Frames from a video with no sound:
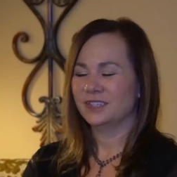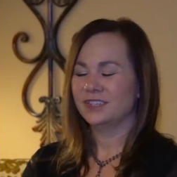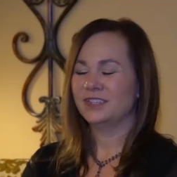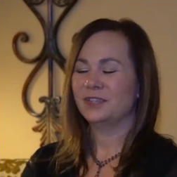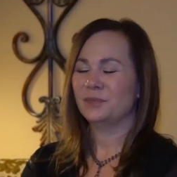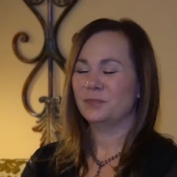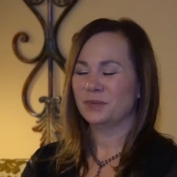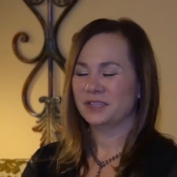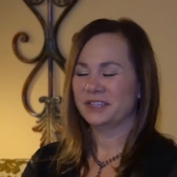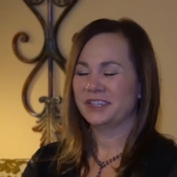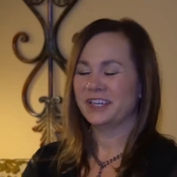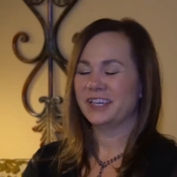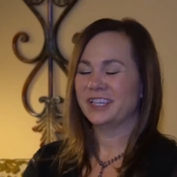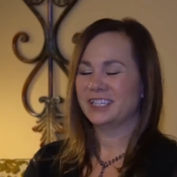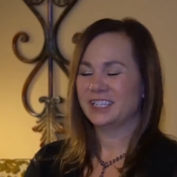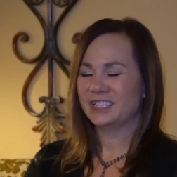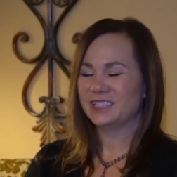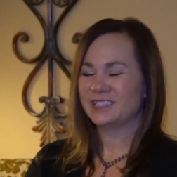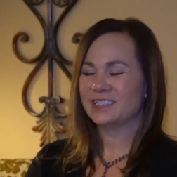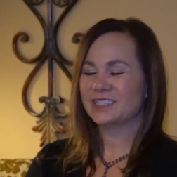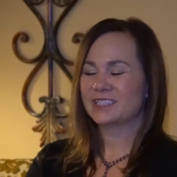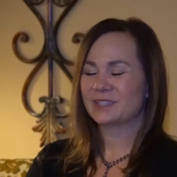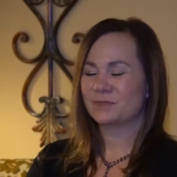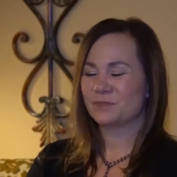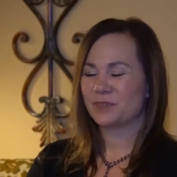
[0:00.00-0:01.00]
The
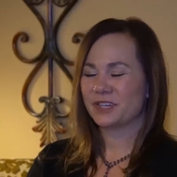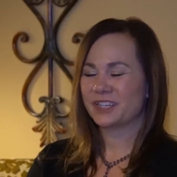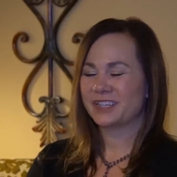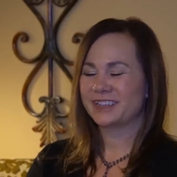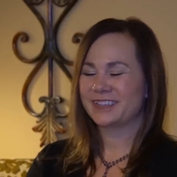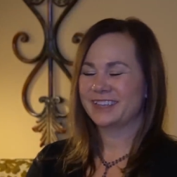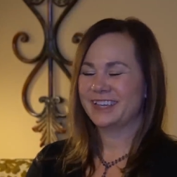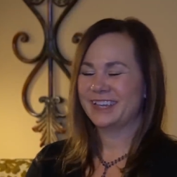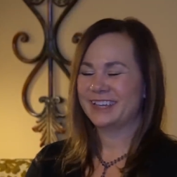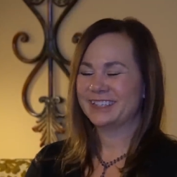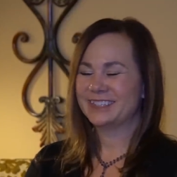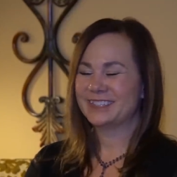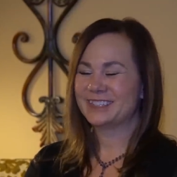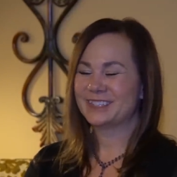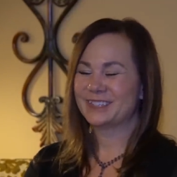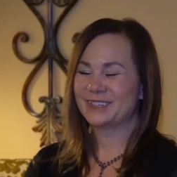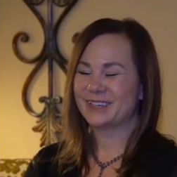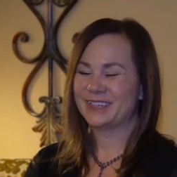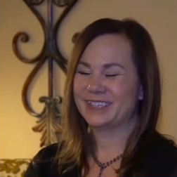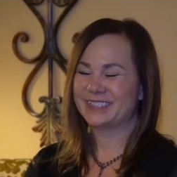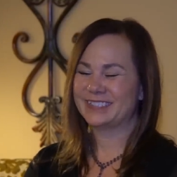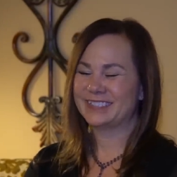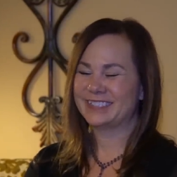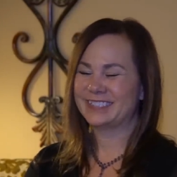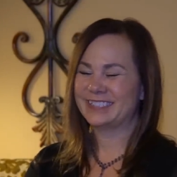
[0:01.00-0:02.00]
Pleiadians bring the answer
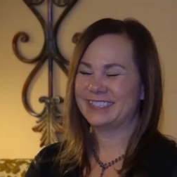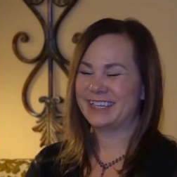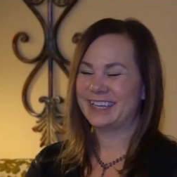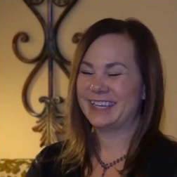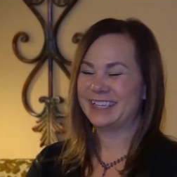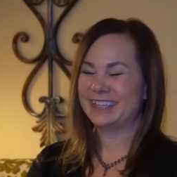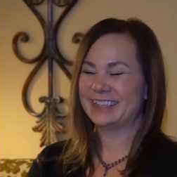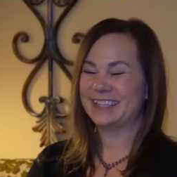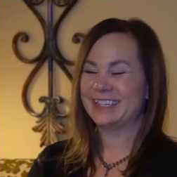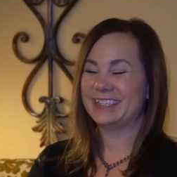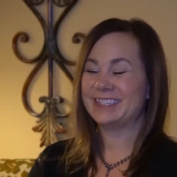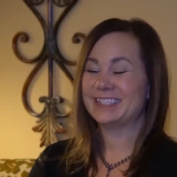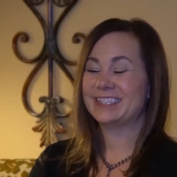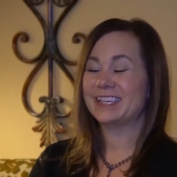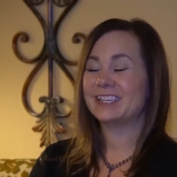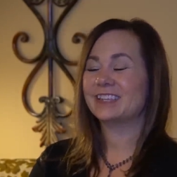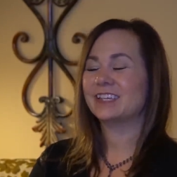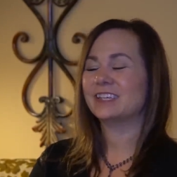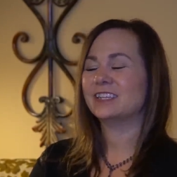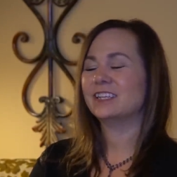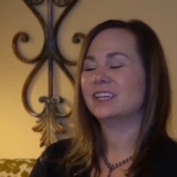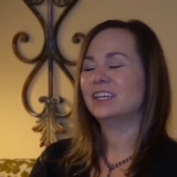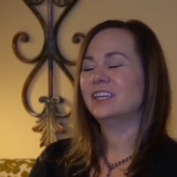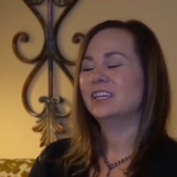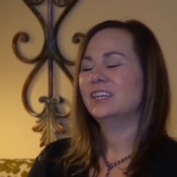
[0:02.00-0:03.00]
in today, and they say
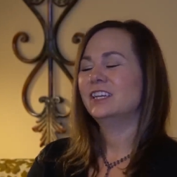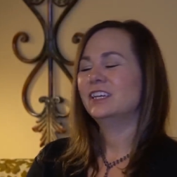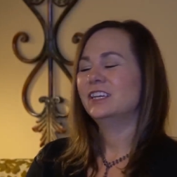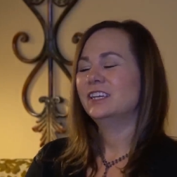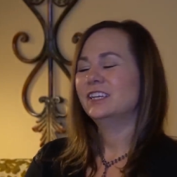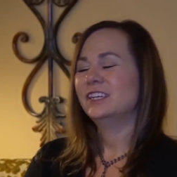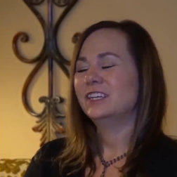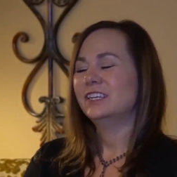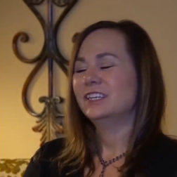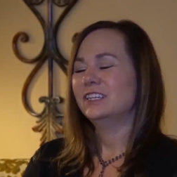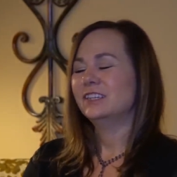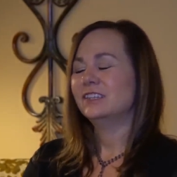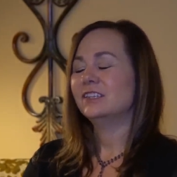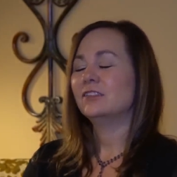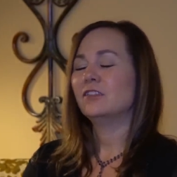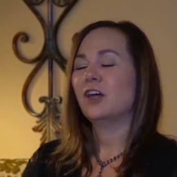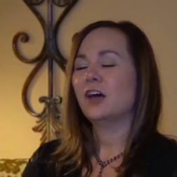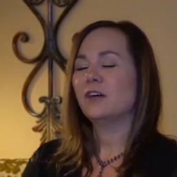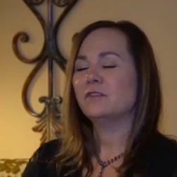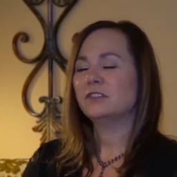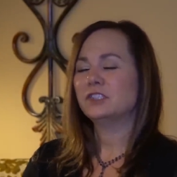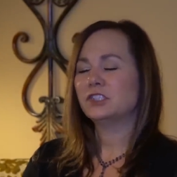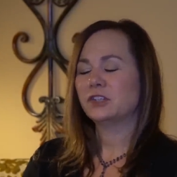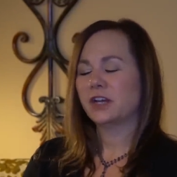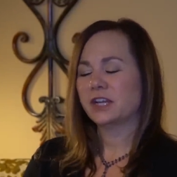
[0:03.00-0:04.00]
that the
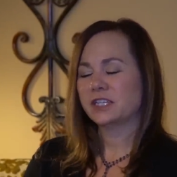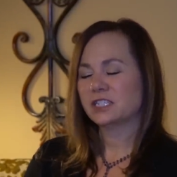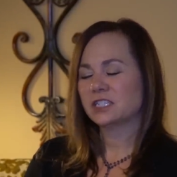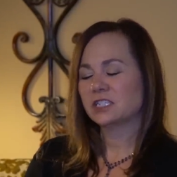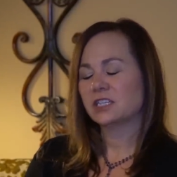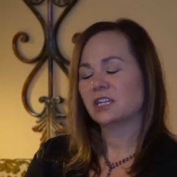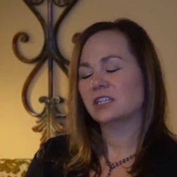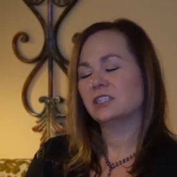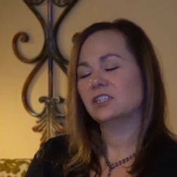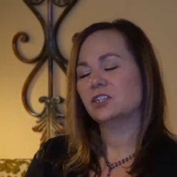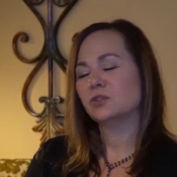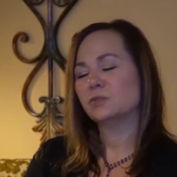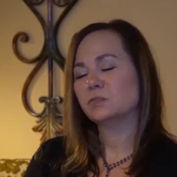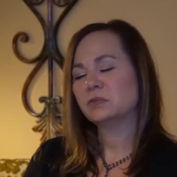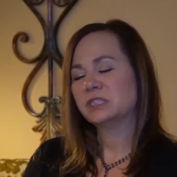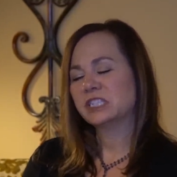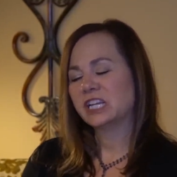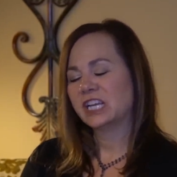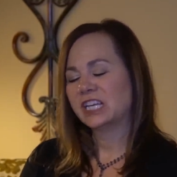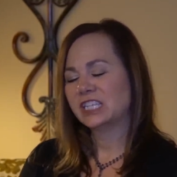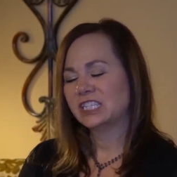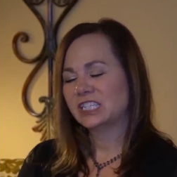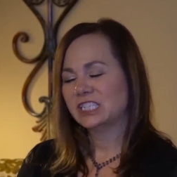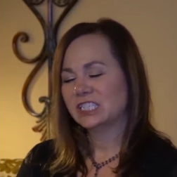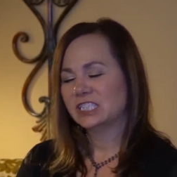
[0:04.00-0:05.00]
law of attraction on your
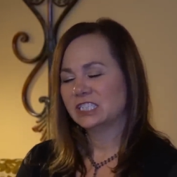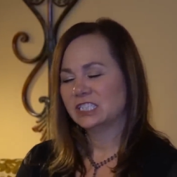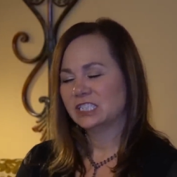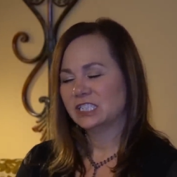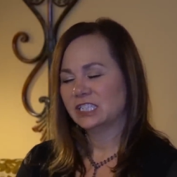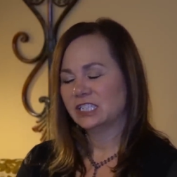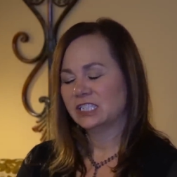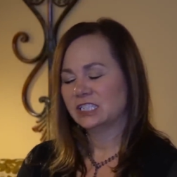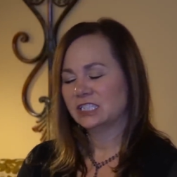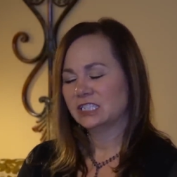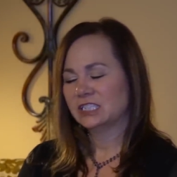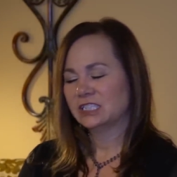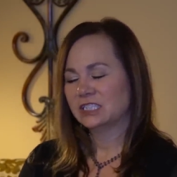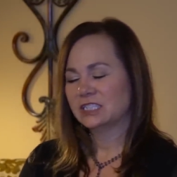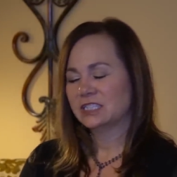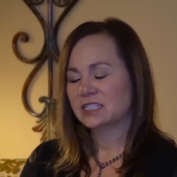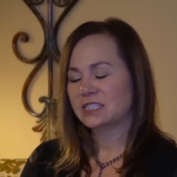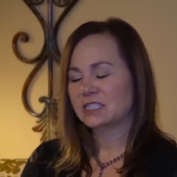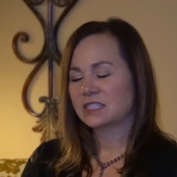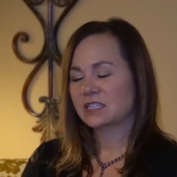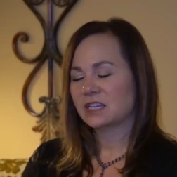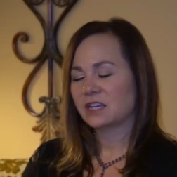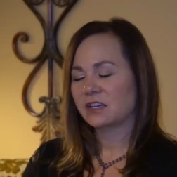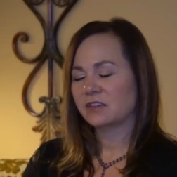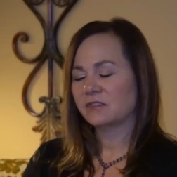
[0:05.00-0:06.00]
planet
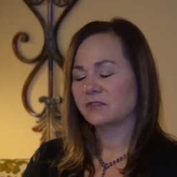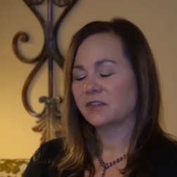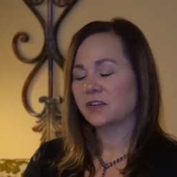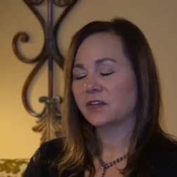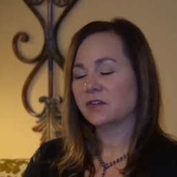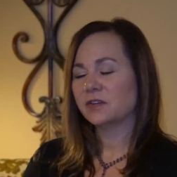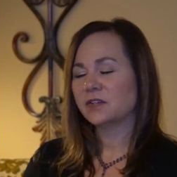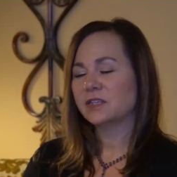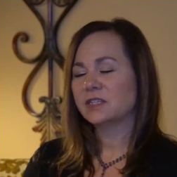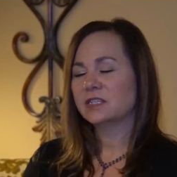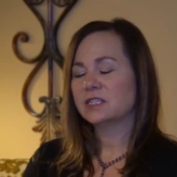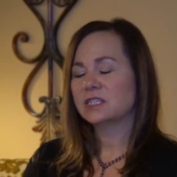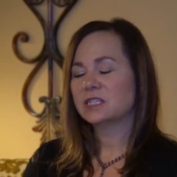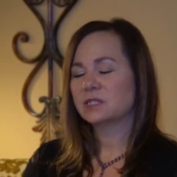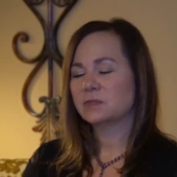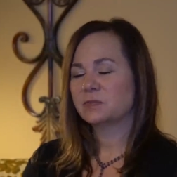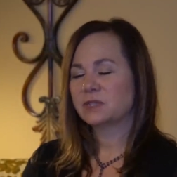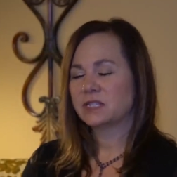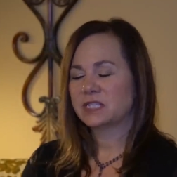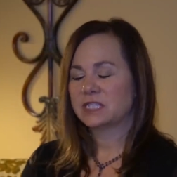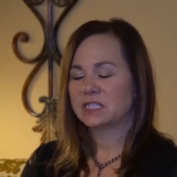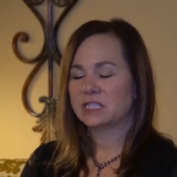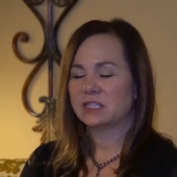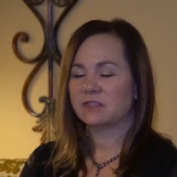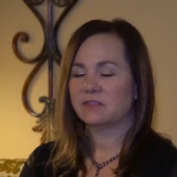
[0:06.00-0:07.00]
is a very
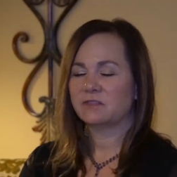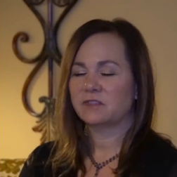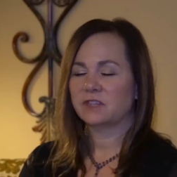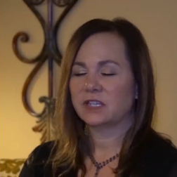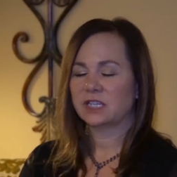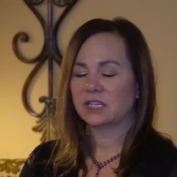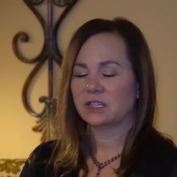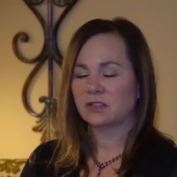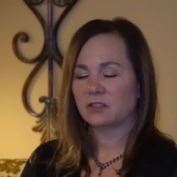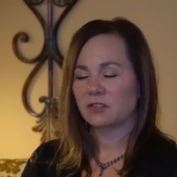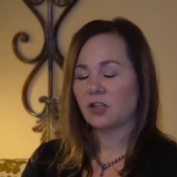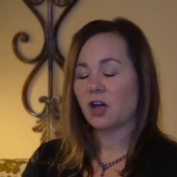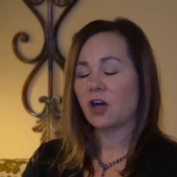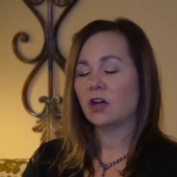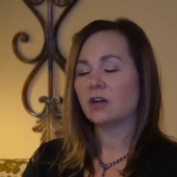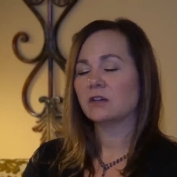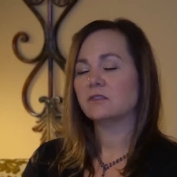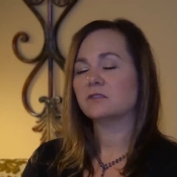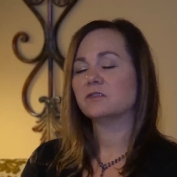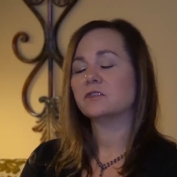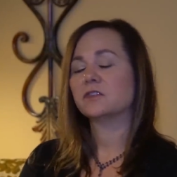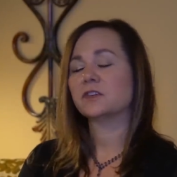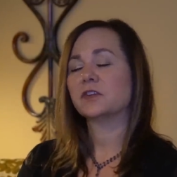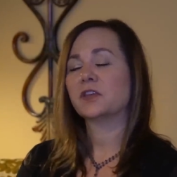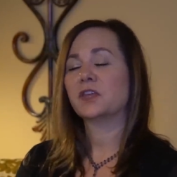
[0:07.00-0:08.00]
specific law
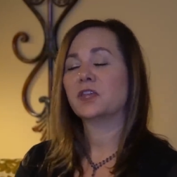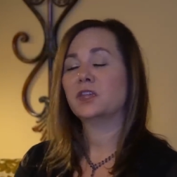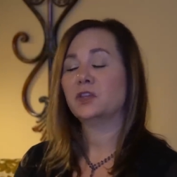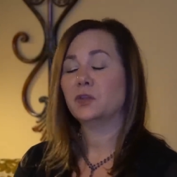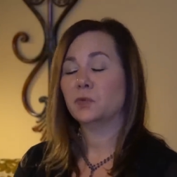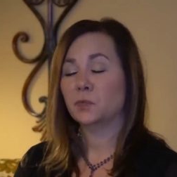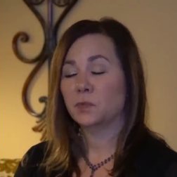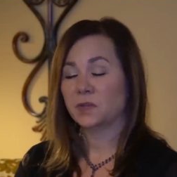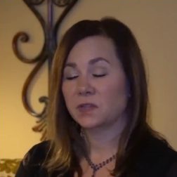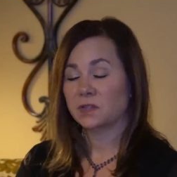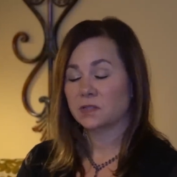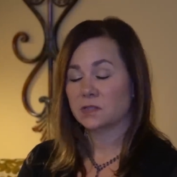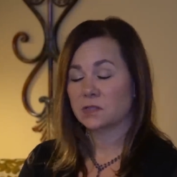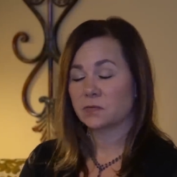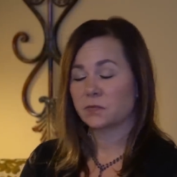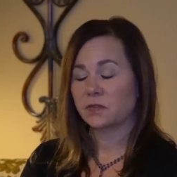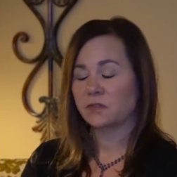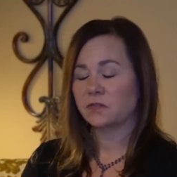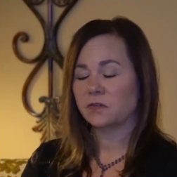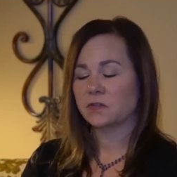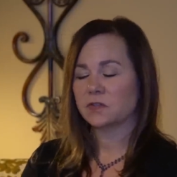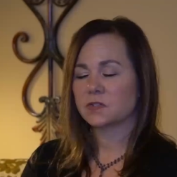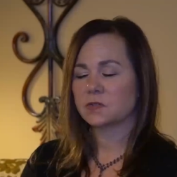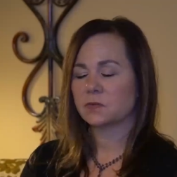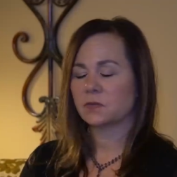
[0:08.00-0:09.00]
for humans, we
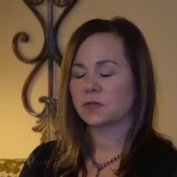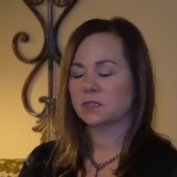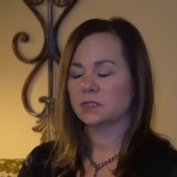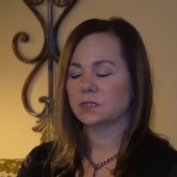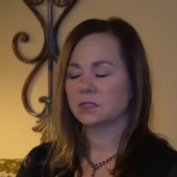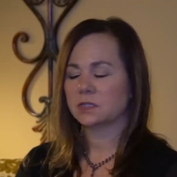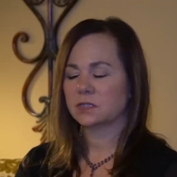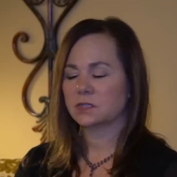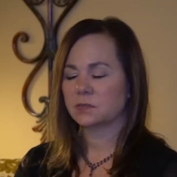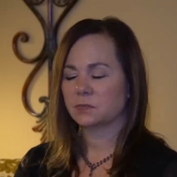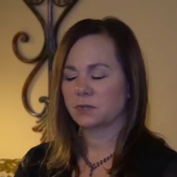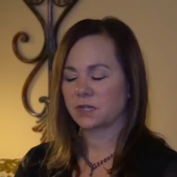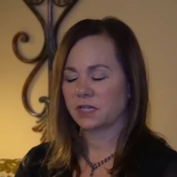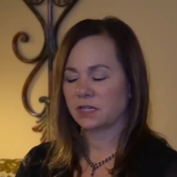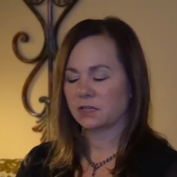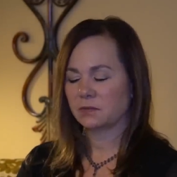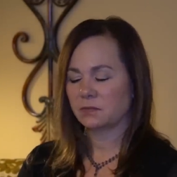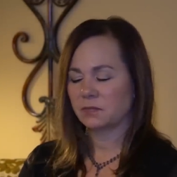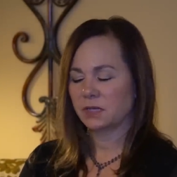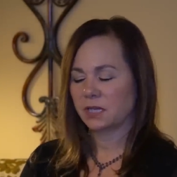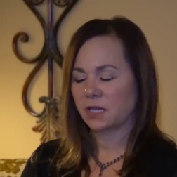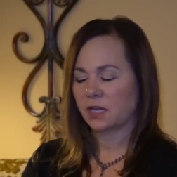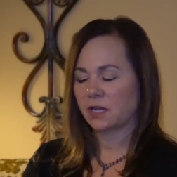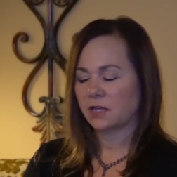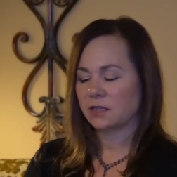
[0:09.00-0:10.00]
first want to explain,
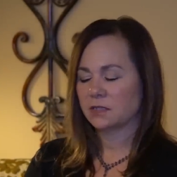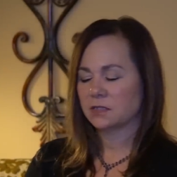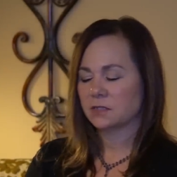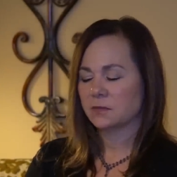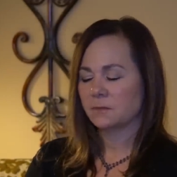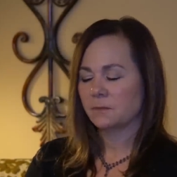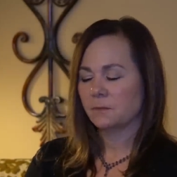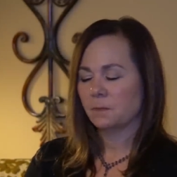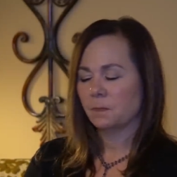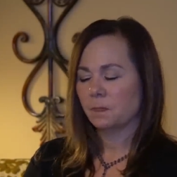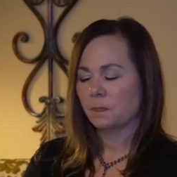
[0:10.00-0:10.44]
because